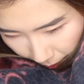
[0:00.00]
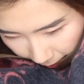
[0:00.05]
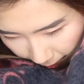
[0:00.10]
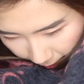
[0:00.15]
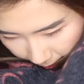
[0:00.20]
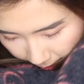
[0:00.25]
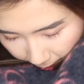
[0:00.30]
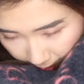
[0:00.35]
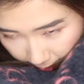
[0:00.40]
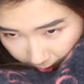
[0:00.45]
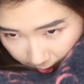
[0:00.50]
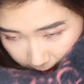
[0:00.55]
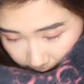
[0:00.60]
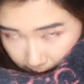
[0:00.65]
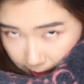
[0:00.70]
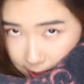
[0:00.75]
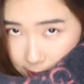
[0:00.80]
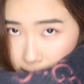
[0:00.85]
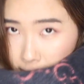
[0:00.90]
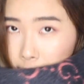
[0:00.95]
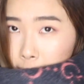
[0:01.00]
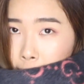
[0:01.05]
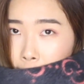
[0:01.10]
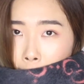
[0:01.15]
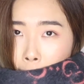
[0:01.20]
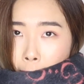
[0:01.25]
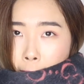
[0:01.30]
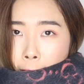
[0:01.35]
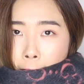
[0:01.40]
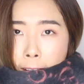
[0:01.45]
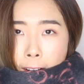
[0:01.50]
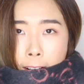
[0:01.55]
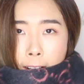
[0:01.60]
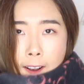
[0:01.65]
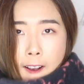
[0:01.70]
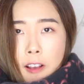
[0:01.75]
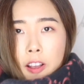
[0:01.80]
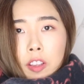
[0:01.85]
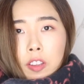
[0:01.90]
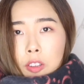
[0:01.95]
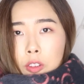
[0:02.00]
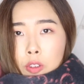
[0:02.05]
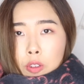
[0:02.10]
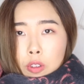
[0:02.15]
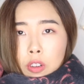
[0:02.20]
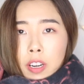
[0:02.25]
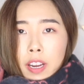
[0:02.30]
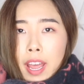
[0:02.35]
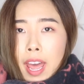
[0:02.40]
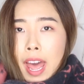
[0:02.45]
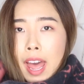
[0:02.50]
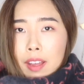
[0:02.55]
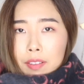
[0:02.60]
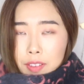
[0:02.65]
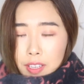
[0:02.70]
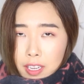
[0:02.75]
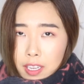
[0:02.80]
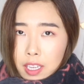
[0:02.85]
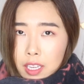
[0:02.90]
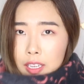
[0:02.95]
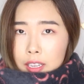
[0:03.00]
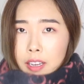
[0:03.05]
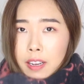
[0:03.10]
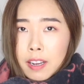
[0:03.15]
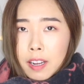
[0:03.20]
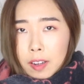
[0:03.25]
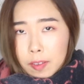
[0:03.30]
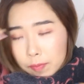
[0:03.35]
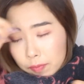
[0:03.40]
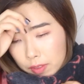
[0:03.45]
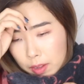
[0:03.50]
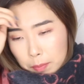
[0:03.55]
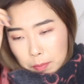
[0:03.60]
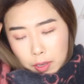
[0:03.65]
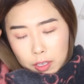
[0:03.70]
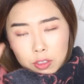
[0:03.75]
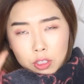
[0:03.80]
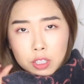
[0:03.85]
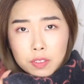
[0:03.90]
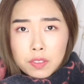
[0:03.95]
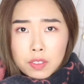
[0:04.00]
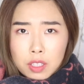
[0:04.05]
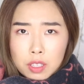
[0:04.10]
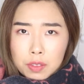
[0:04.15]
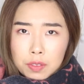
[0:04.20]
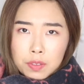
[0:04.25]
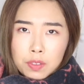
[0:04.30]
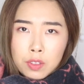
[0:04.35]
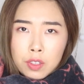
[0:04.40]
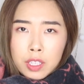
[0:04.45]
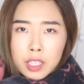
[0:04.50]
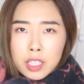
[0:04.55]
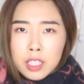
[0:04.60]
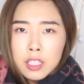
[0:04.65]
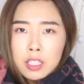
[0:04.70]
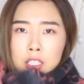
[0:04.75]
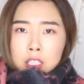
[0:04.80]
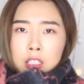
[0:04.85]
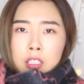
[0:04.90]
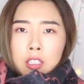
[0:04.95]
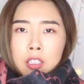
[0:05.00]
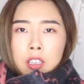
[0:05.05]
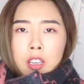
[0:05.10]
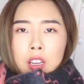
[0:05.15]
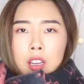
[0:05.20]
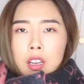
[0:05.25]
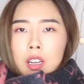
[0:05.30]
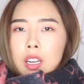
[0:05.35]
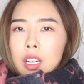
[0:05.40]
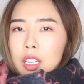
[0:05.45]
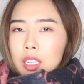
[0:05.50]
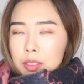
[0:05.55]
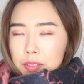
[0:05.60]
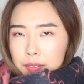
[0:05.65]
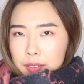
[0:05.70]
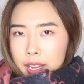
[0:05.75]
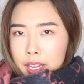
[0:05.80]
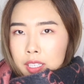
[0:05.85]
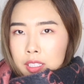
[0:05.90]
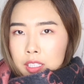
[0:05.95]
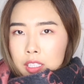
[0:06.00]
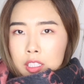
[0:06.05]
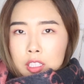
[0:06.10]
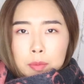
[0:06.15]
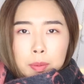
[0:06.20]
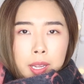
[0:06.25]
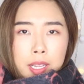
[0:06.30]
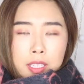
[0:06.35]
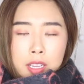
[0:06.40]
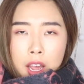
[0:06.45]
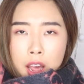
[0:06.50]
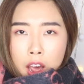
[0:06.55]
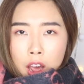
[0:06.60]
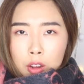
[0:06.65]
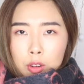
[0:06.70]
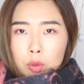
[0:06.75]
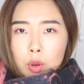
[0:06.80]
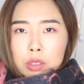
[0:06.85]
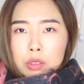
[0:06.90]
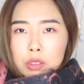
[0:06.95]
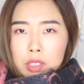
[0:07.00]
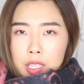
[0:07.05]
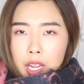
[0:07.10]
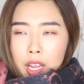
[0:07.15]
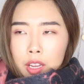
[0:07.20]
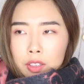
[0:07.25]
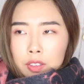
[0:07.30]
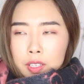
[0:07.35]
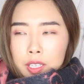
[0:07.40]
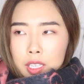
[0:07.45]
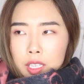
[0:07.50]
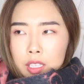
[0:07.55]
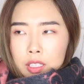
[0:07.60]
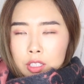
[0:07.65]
because you are having a bunch of different effects, depends on how you want to style it.